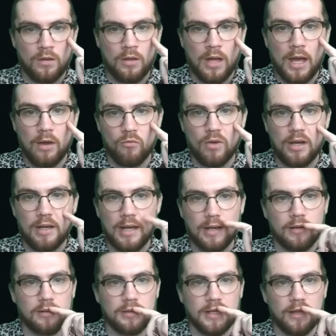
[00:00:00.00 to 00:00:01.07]
I really like
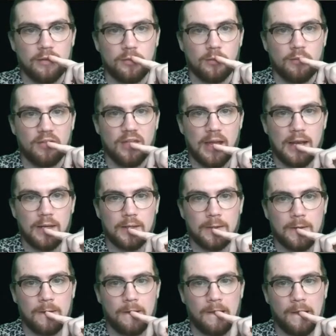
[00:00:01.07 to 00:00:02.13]
Deathbloom Thalid.
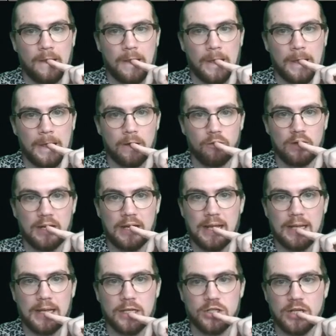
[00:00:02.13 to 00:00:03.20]
I really like
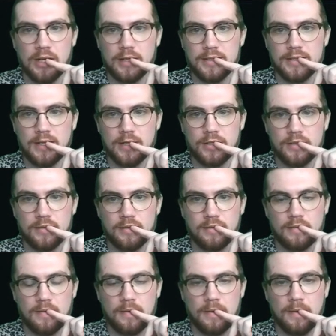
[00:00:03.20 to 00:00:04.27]
Angelic Ascension
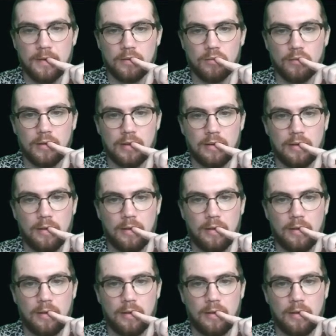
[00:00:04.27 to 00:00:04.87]
as well.